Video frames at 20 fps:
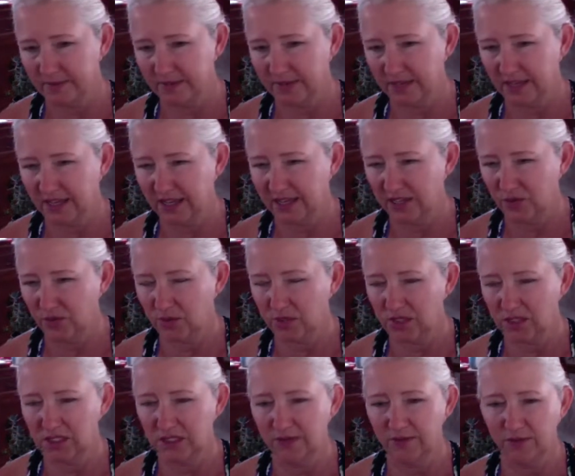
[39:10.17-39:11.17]
That's
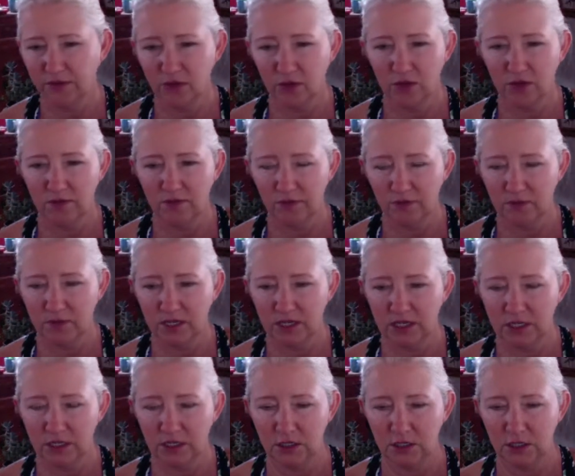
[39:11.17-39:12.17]
really difficult for me
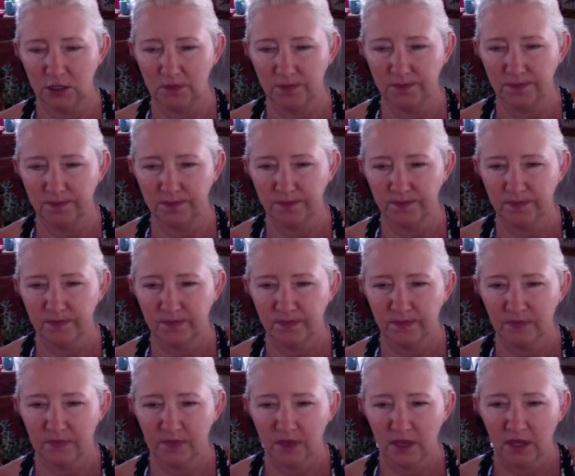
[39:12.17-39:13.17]
to do.
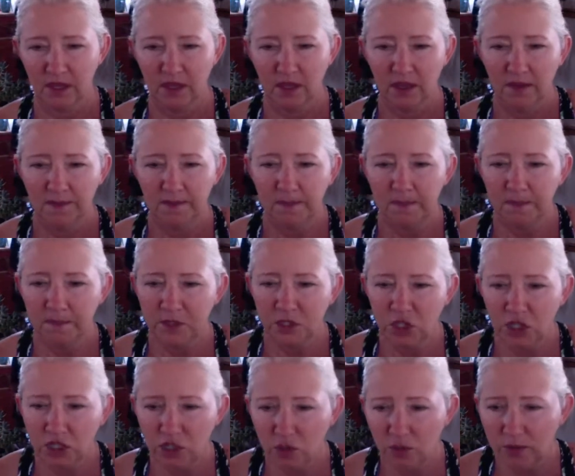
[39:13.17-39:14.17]

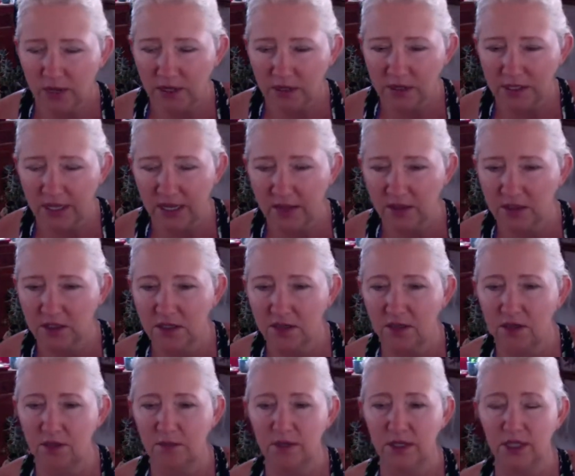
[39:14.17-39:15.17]
Ginger ale sounds
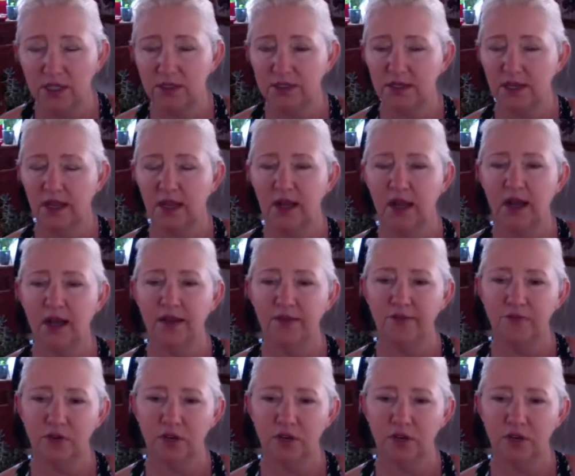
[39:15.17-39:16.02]
good, because I